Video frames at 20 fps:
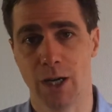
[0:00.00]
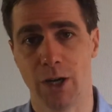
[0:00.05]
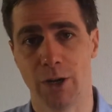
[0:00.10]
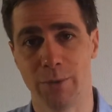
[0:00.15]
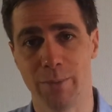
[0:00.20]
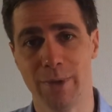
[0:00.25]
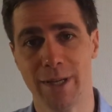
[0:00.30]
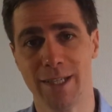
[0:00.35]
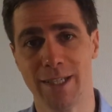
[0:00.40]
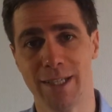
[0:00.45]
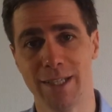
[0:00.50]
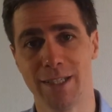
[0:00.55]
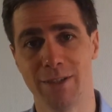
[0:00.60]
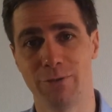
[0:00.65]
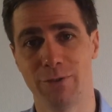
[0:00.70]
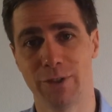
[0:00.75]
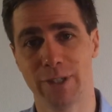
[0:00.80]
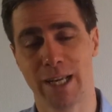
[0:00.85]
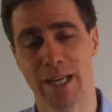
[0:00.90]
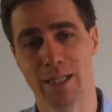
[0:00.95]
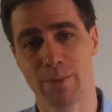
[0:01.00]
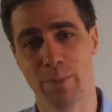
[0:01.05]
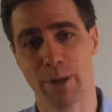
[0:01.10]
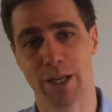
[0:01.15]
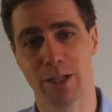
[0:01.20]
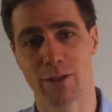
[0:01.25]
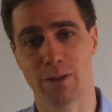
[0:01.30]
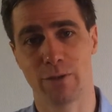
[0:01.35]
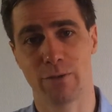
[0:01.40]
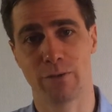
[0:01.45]
many different
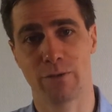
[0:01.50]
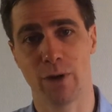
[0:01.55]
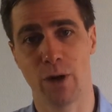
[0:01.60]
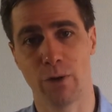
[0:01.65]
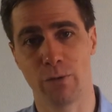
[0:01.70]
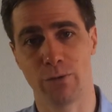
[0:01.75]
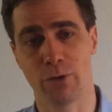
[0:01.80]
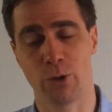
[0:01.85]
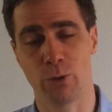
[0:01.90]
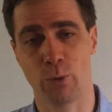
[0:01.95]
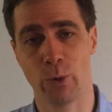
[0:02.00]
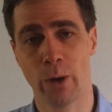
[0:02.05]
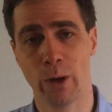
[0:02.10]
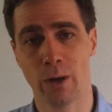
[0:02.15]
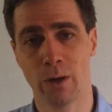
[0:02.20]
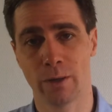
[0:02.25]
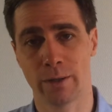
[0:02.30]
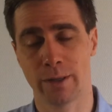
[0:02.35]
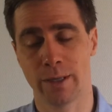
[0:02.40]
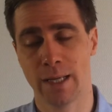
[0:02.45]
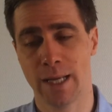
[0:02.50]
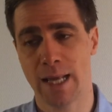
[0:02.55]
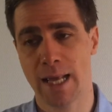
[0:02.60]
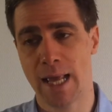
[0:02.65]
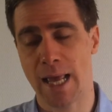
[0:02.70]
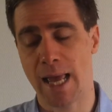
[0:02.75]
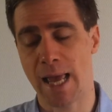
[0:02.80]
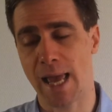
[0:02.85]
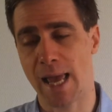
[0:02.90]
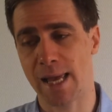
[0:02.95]
aspects of the world.
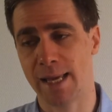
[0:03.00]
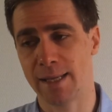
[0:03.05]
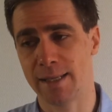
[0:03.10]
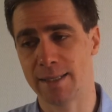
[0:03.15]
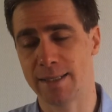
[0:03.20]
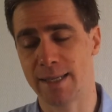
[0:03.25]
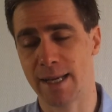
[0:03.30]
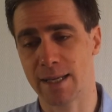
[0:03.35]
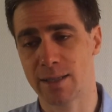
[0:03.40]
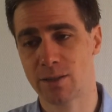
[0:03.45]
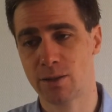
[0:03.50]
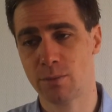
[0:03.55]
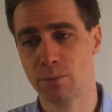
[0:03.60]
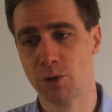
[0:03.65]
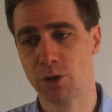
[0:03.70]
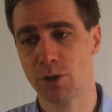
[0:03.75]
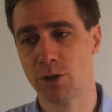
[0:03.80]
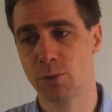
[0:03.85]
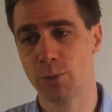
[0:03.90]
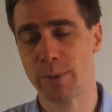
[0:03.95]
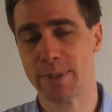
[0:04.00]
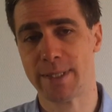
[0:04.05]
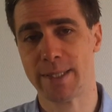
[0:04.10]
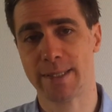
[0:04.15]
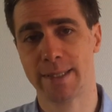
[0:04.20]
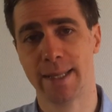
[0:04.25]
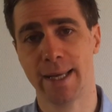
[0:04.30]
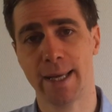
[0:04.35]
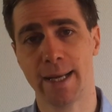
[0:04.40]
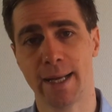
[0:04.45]
And the assumption with
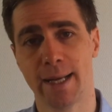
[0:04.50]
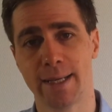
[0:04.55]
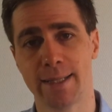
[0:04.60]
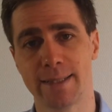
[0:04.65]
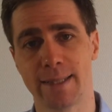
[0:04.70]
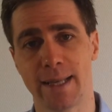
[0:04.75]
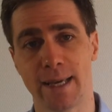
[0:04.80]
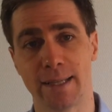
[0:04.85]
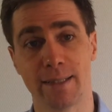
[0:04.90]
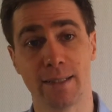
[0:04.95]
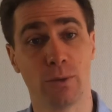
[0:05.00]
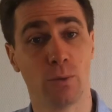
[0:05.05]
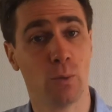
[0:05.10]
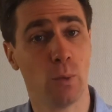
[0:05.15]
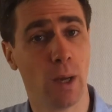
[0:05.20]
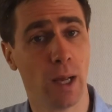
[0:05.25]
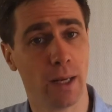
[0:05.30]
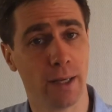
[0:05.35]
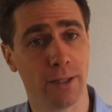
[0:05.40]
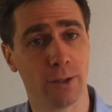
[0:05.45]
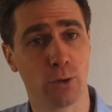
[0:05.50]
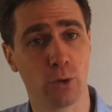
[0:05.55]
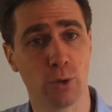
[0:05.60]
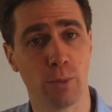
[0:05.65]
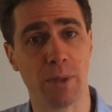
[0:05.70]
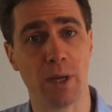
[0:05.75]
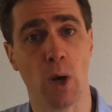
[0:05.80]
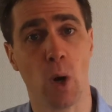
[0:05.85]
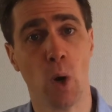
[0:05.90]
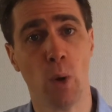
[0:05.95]
this data is that, it could
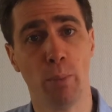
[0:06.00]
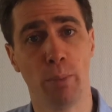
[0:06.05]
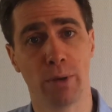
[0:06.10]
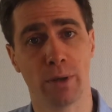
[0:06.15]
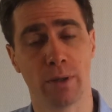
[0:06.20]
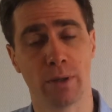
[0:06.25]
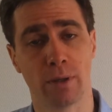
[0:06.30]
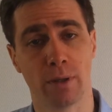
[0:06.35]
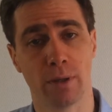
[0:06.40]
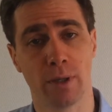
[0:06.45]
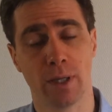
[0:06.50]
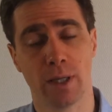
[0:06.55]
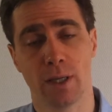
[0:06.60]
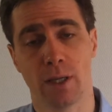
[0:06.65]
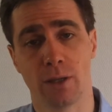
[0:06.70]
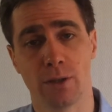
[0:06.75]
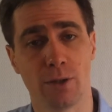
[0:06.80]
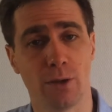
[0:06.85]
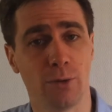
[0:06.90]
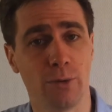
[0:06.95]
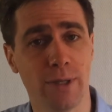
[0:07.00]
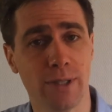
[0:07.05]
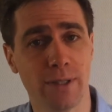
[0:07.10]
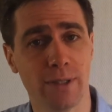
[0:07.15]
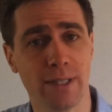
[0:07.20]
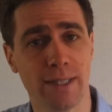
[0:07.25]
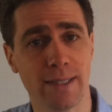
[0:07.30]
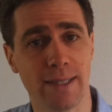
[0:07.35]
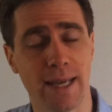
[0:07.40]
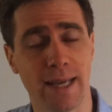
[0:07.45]
be opened. The
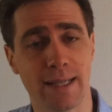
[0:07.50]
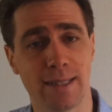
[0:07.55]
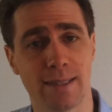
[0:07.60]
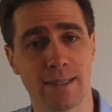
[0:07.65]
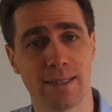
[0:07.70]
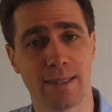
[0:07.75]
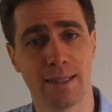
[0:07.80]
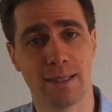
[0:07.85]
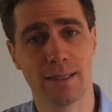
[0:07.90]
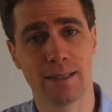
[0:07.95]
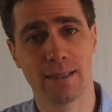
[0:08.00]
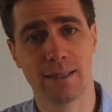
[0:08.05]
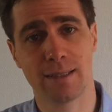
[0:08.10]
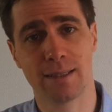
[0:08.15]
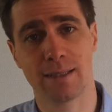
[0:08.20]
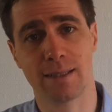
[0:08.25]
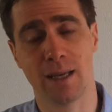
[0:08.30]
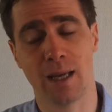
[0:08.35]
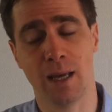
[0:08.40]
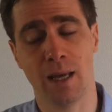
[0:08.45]
reason is that since